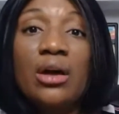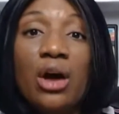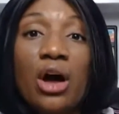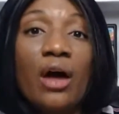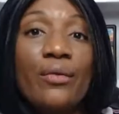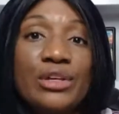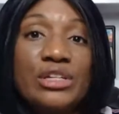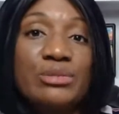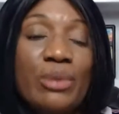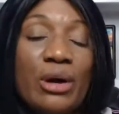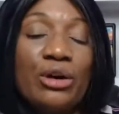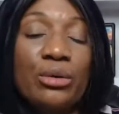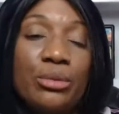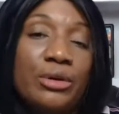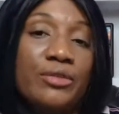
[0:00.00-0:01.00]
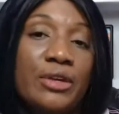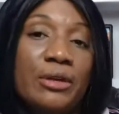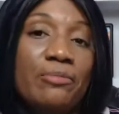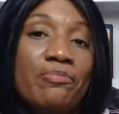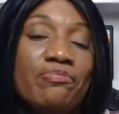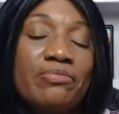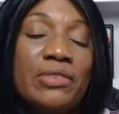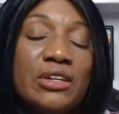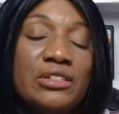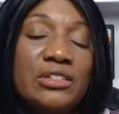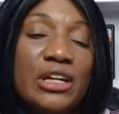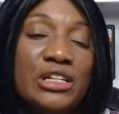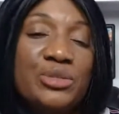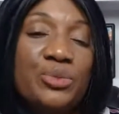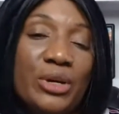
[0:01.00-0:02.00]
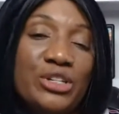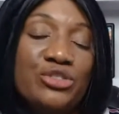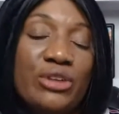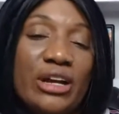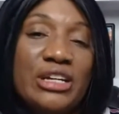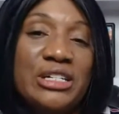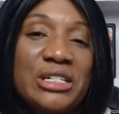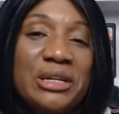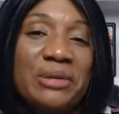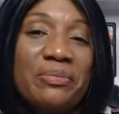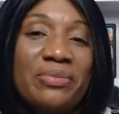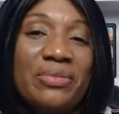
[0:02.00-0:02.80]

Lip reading: on the spiral review. So that's one strategy.